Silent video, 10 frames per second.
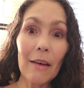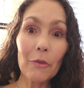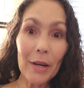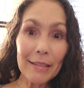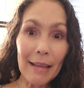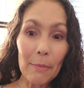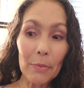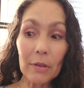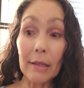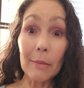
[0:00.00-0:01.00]
for
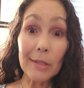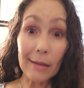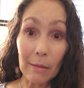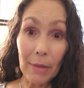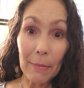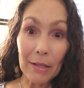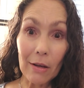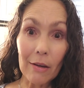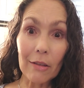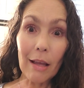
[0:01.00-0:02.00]
example and i'm talking about my
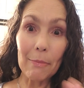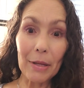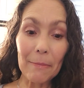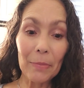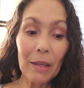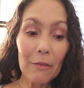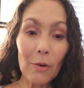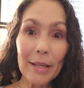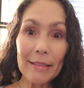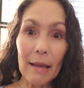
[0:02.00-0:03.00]
daughter a lot but
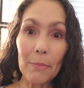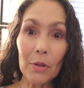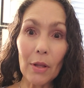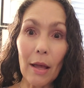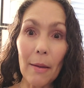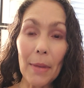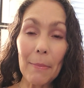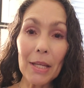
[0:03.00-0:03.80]
for example um,